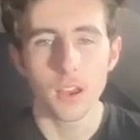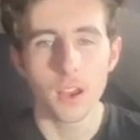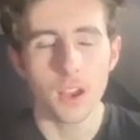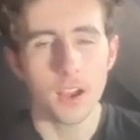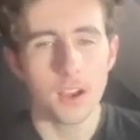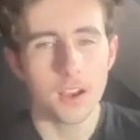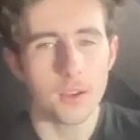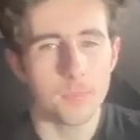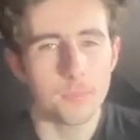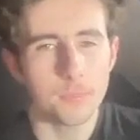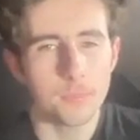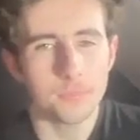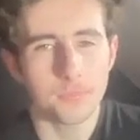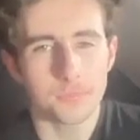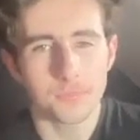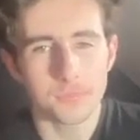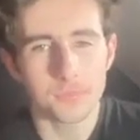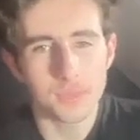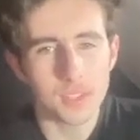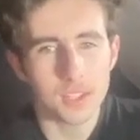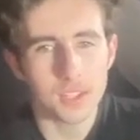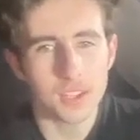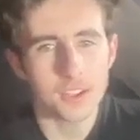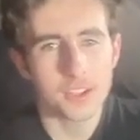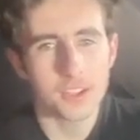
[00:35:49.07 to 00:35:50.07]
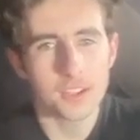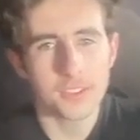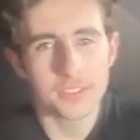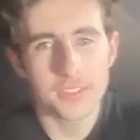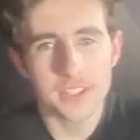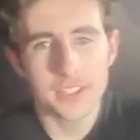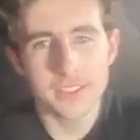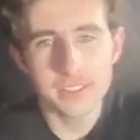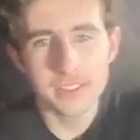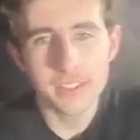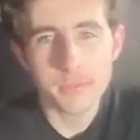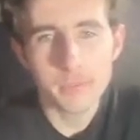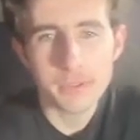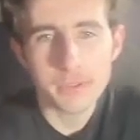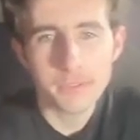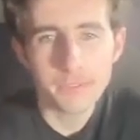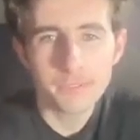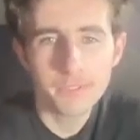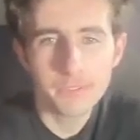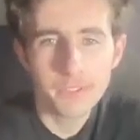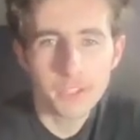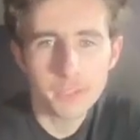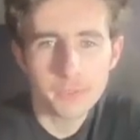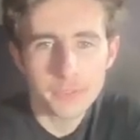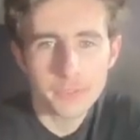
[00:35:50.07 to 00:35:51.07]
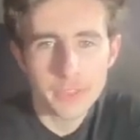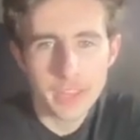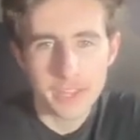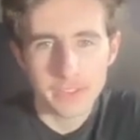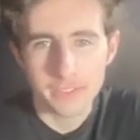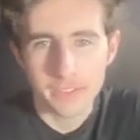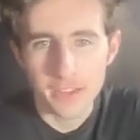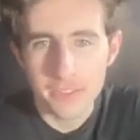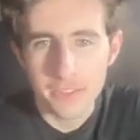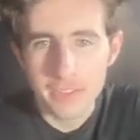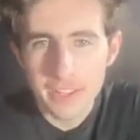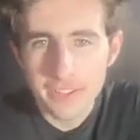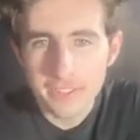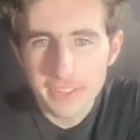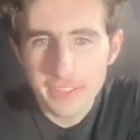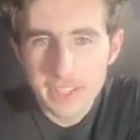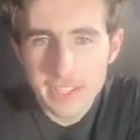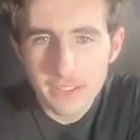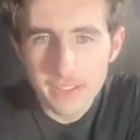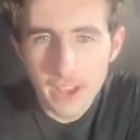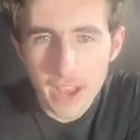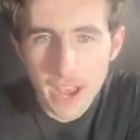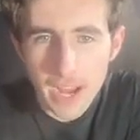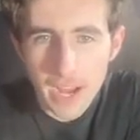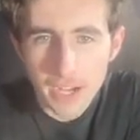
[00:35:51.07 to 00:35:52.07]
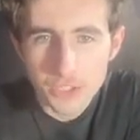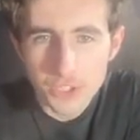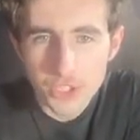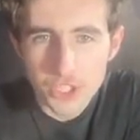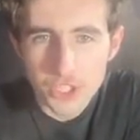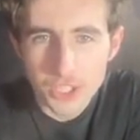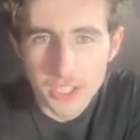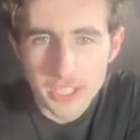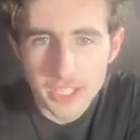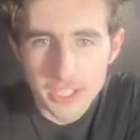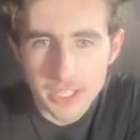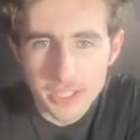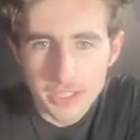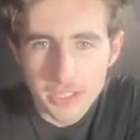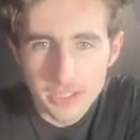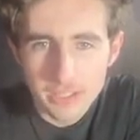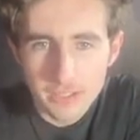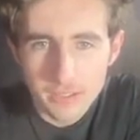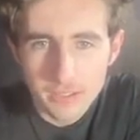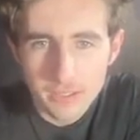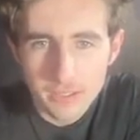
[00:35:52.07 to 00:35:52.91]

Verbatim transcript: Um, this is going to be full of things. Unless these are actually